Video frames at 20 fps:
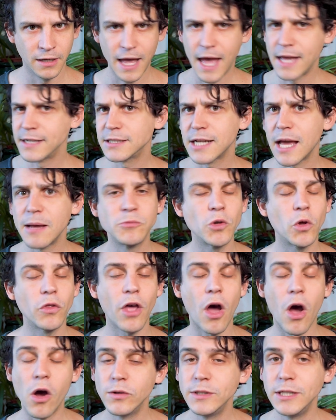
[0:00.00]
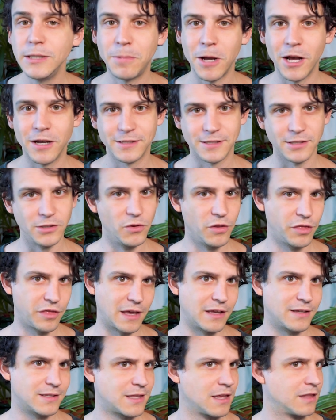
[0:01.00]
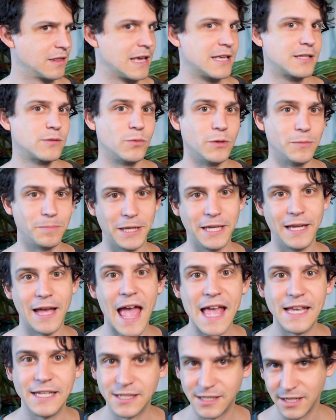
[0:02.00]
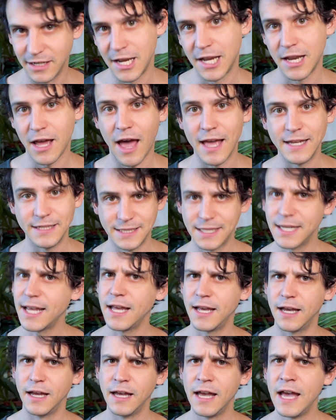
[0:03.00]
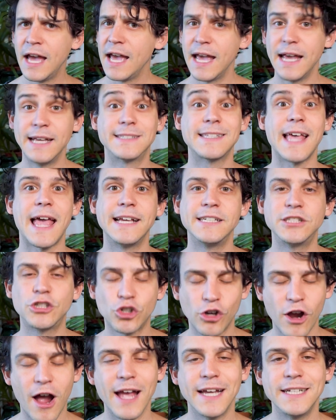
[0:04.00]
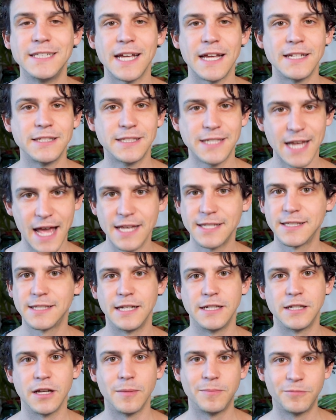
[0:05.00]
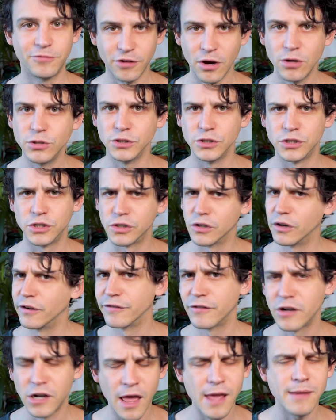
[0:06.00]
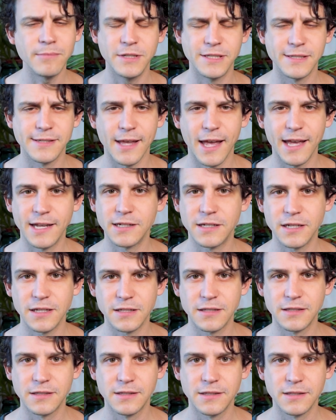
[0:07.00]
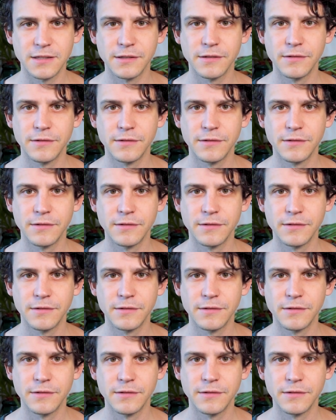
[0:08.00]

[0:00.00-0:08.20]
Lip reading: And I'm not the only person who thinks that this would be a good idea. It's a tried and tested approach of climate scientists.